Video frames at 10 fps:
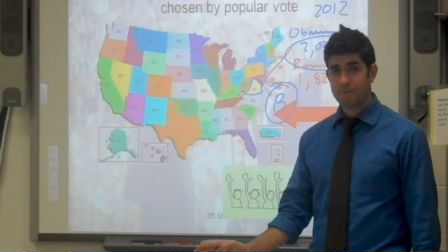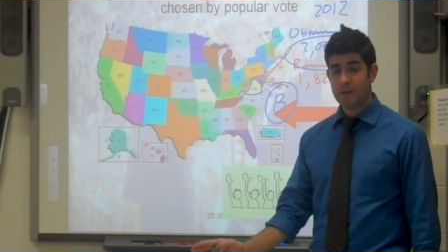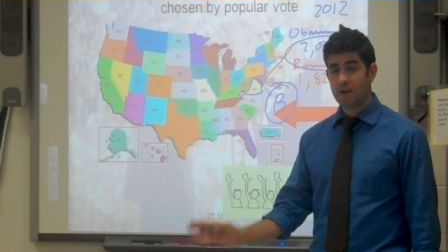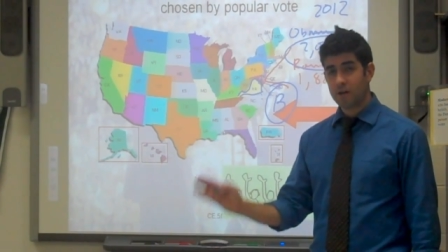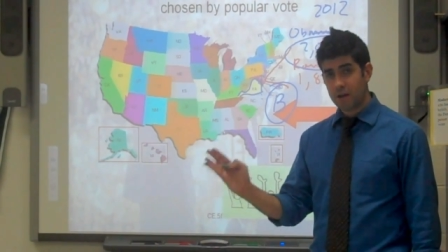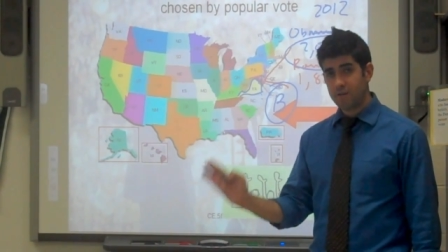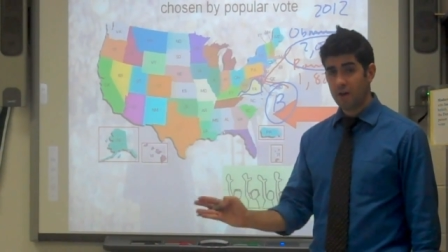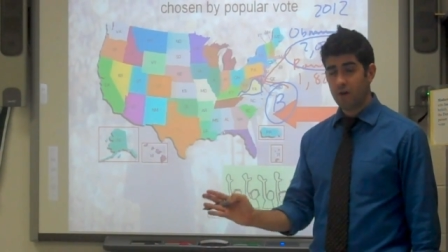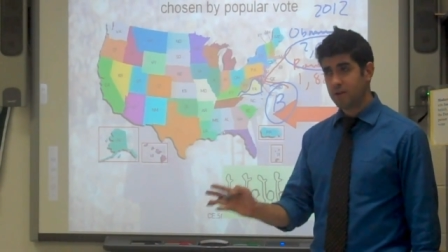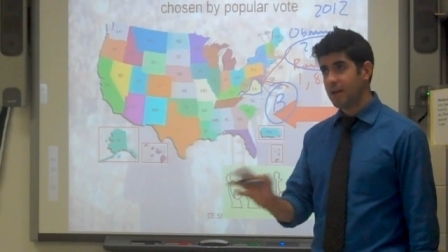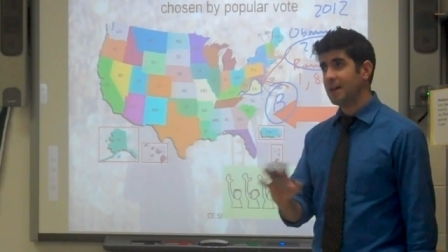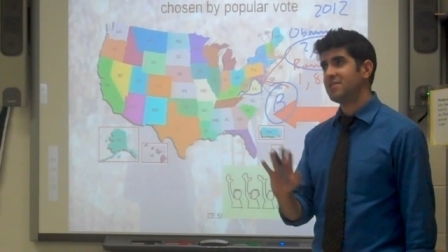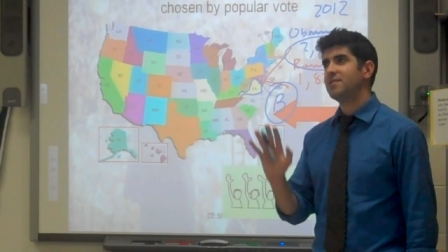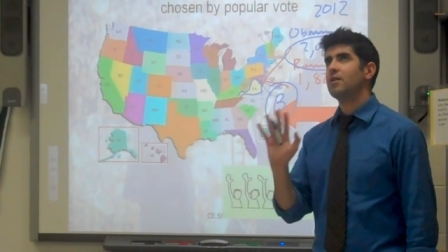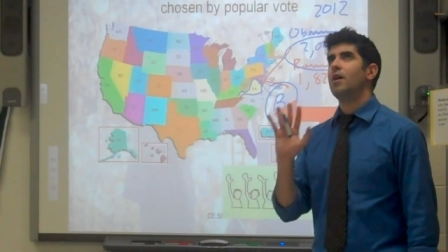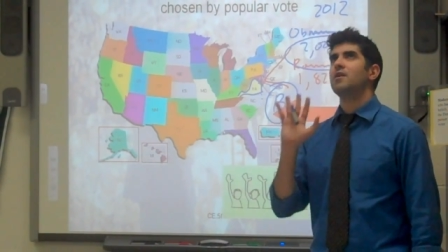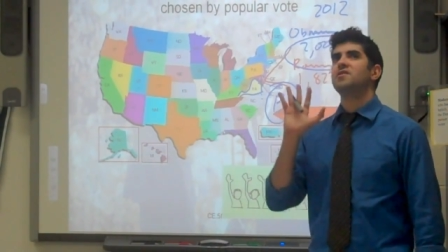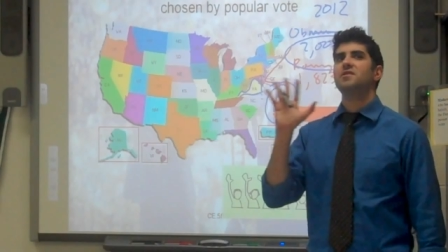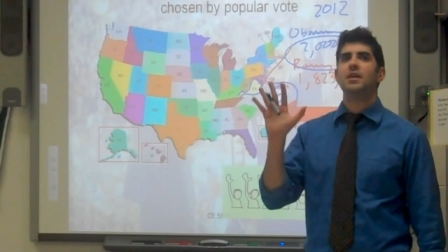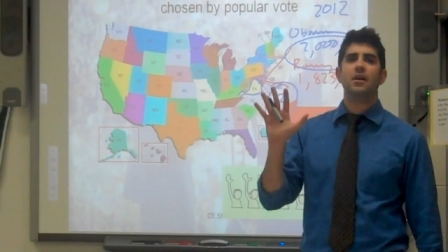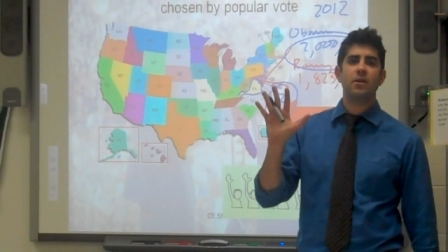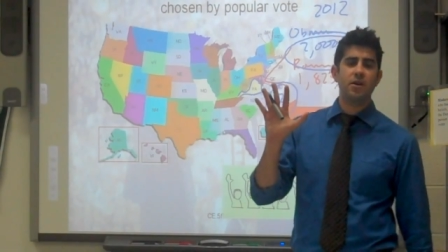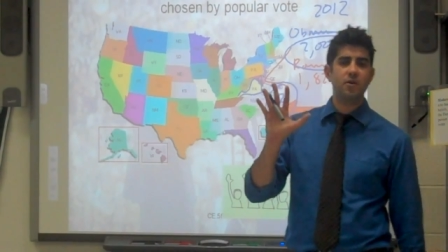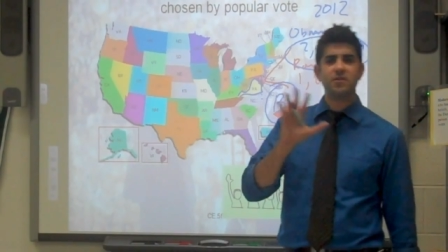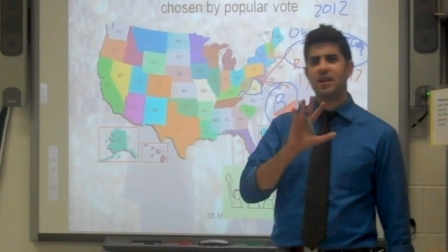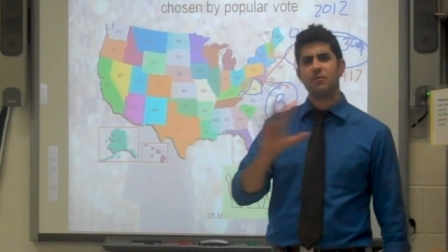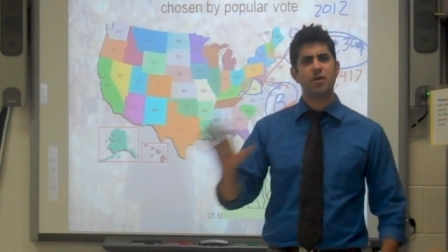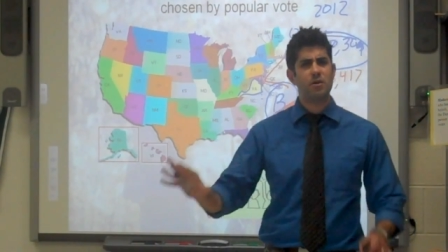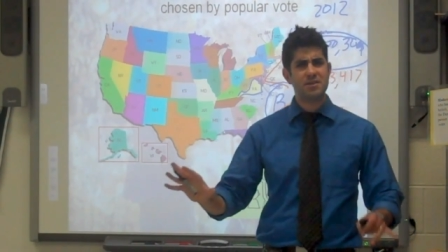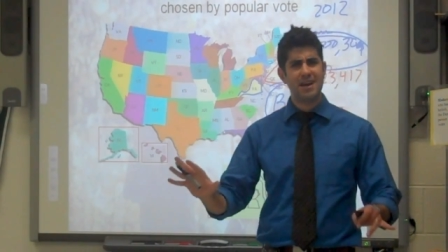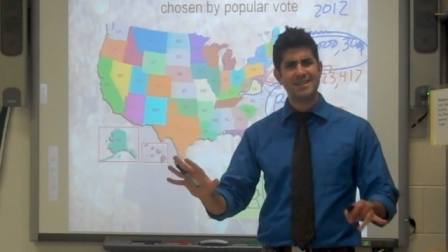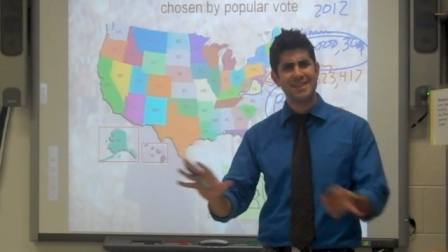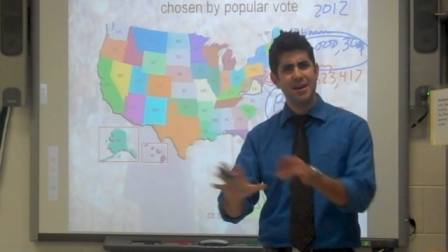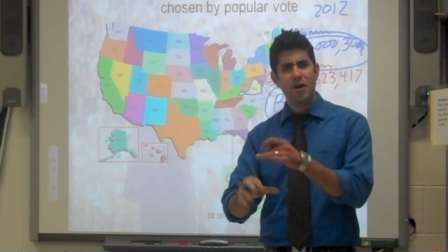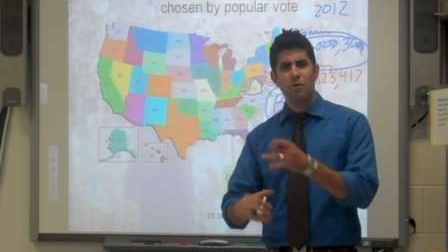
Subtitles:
They are going to vote. Yes, there are scenarios, and everyone always asks,